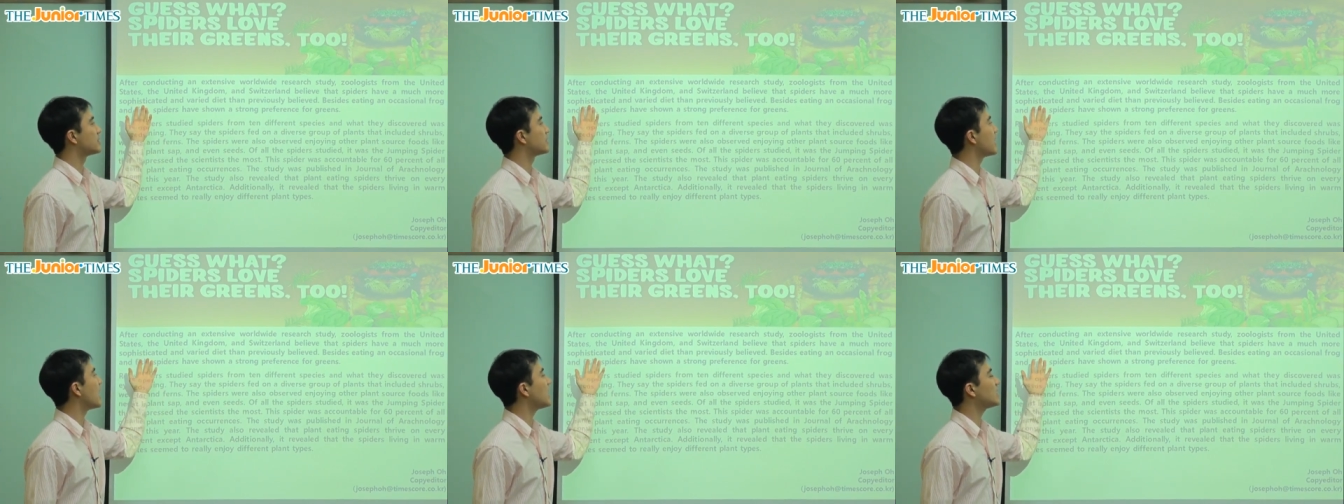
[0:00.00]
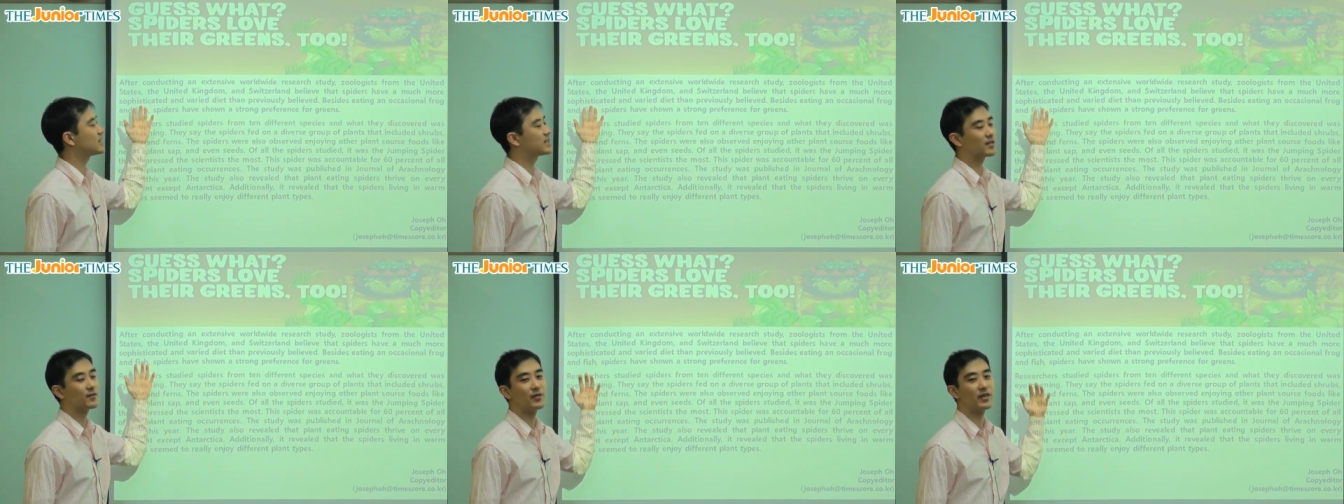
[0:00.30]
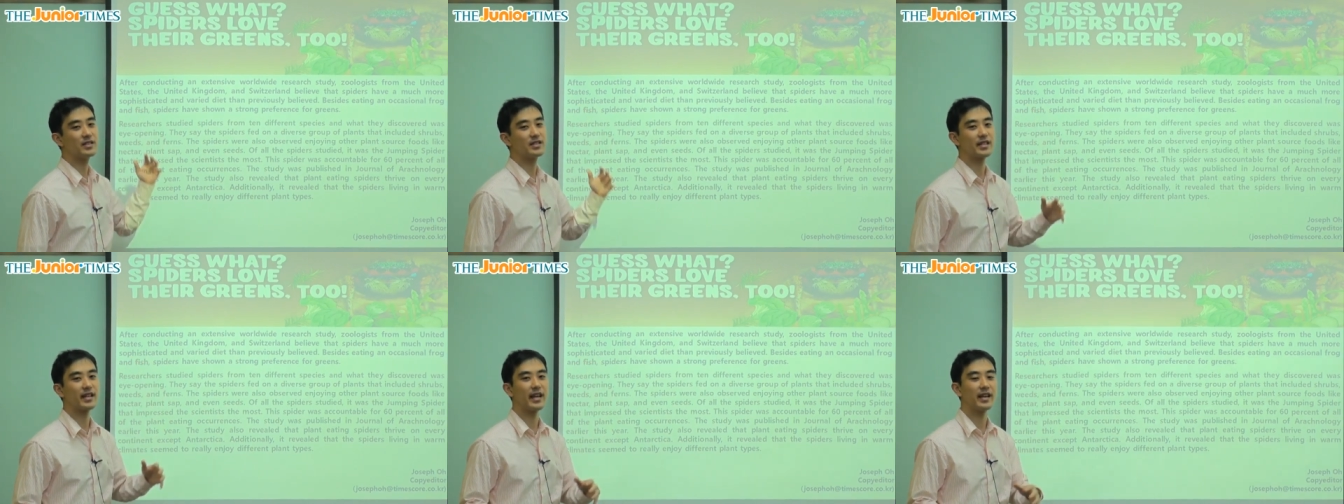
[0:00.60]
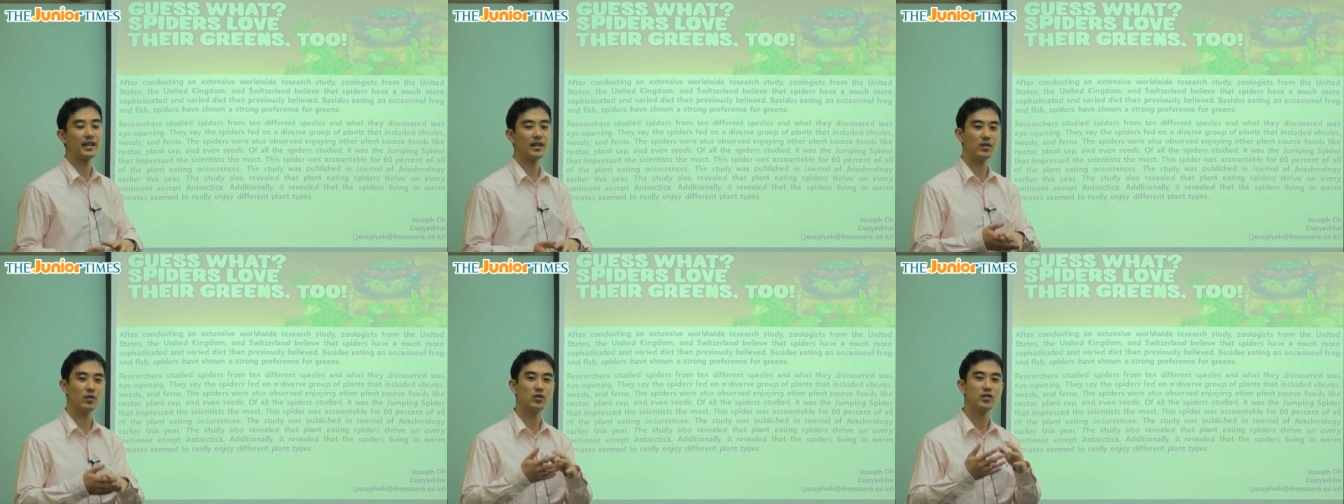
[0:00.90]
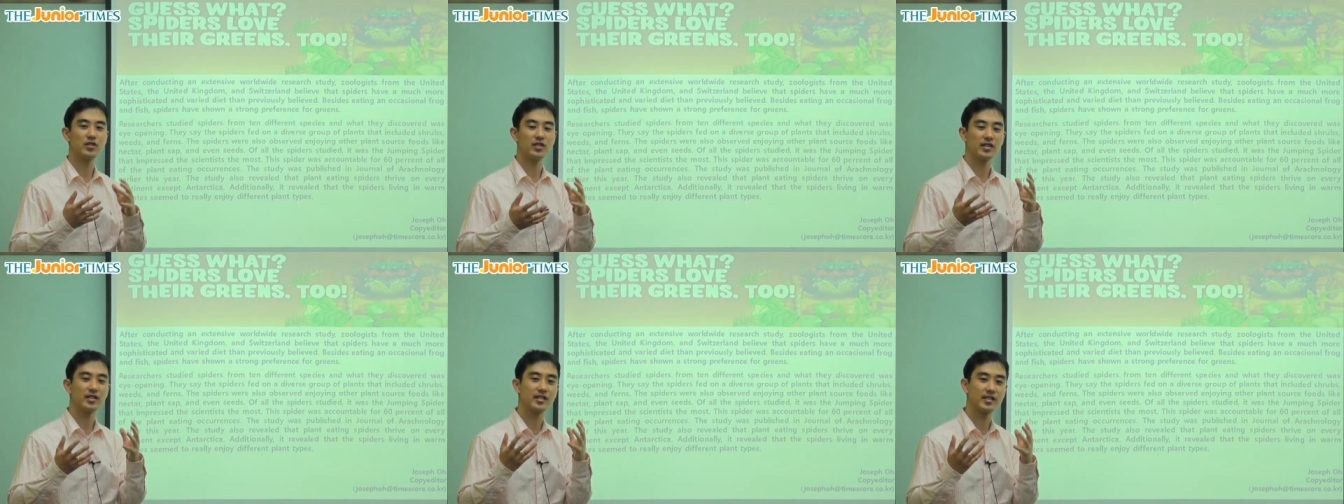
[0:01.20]
not sophisticated, it
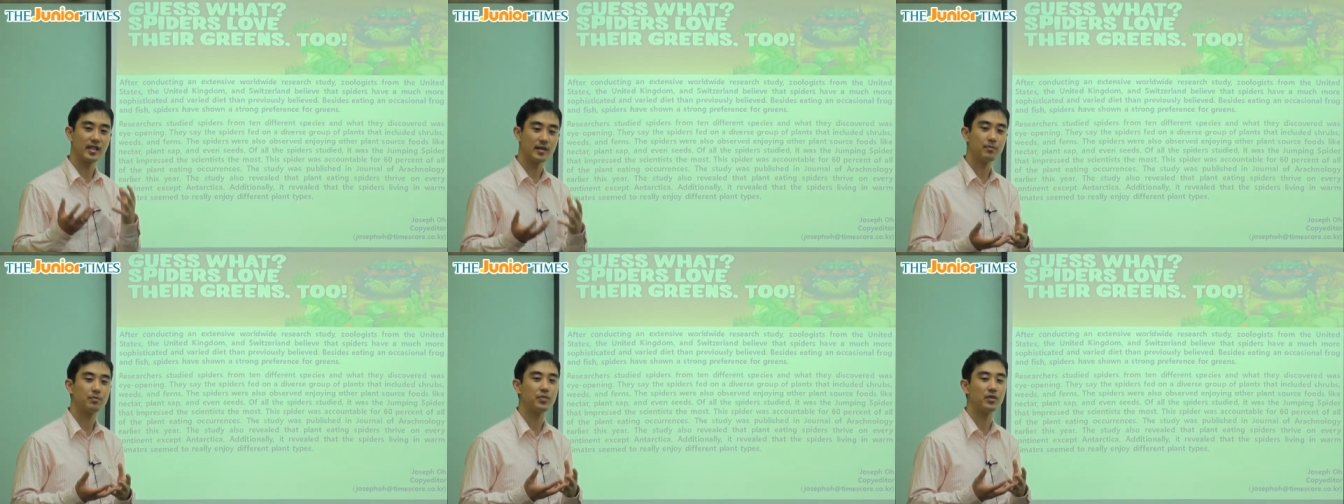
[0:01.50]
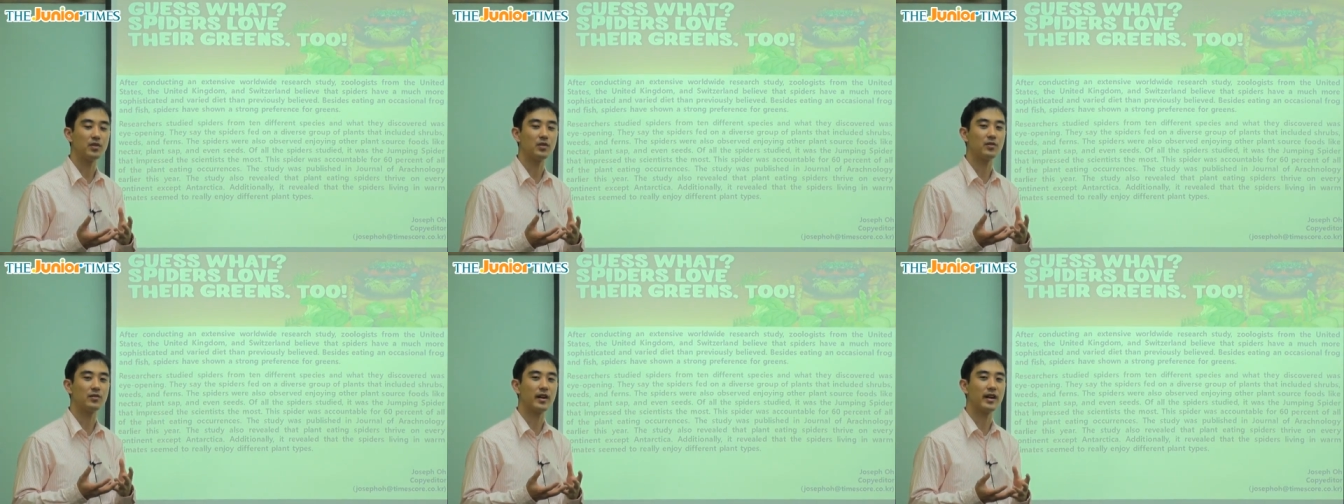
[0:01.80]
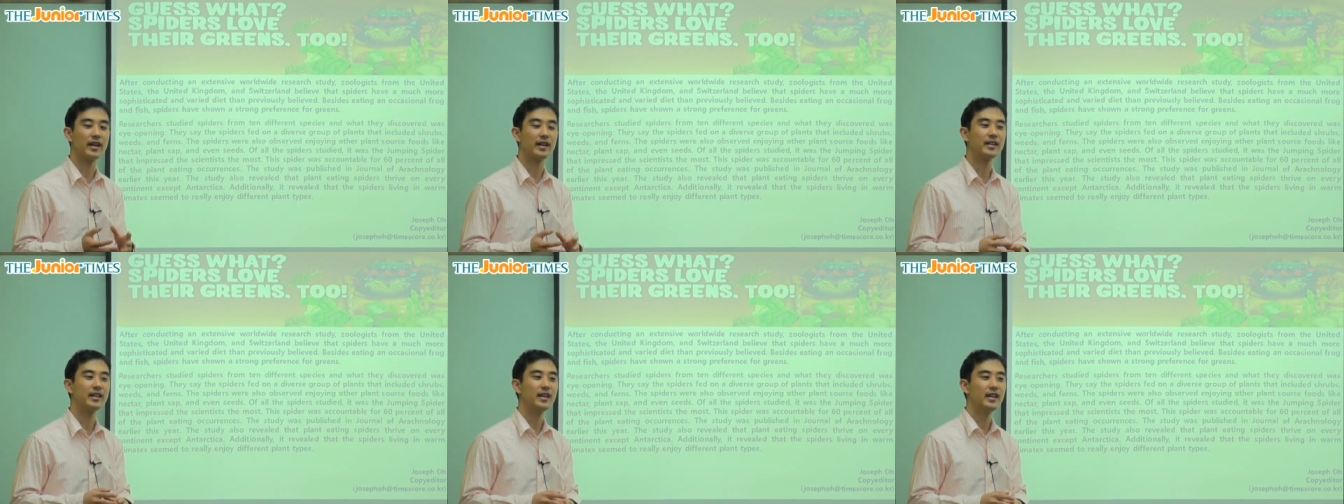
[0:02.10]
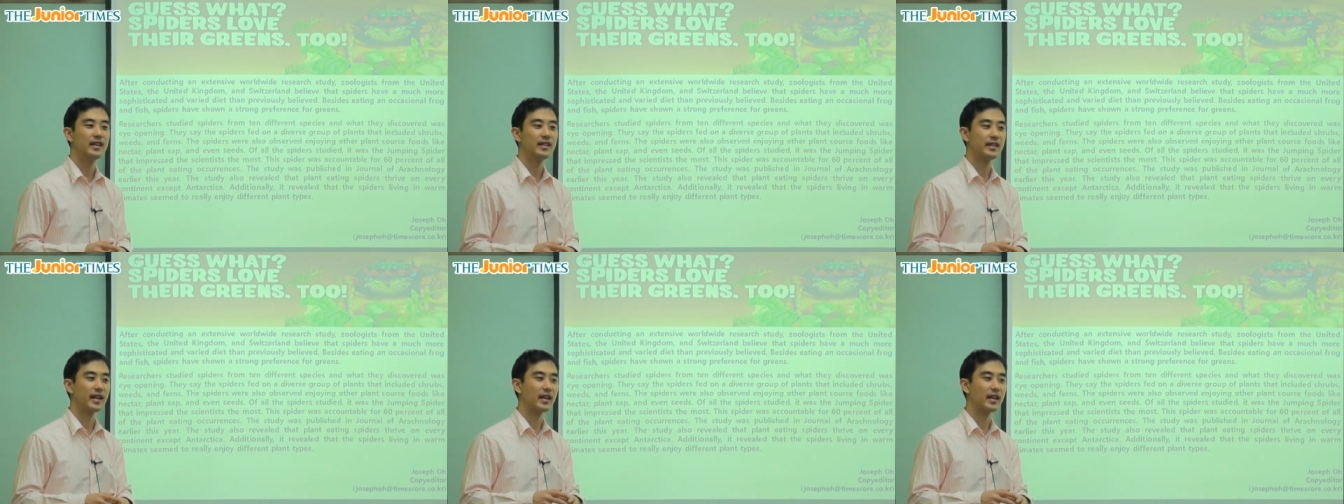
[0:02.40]
was just simple, right?